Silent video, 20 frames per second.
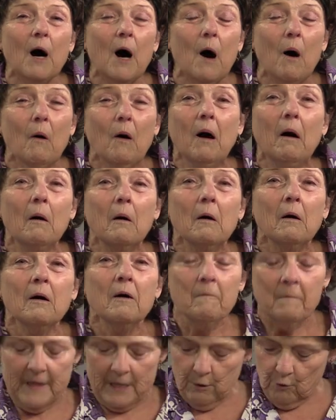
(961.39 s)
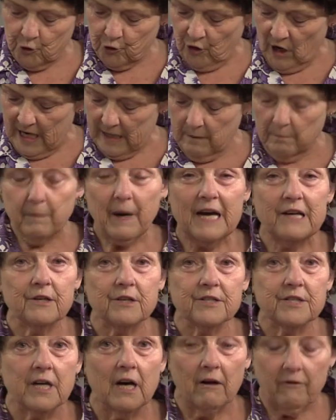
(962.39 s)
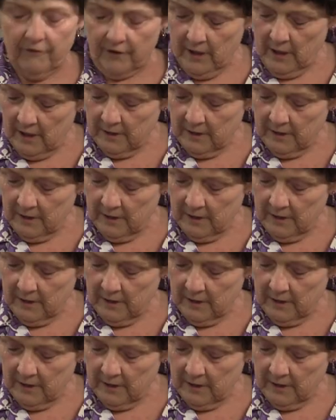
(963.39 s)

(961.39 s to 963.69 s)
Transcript: Oh, you try it by yourself.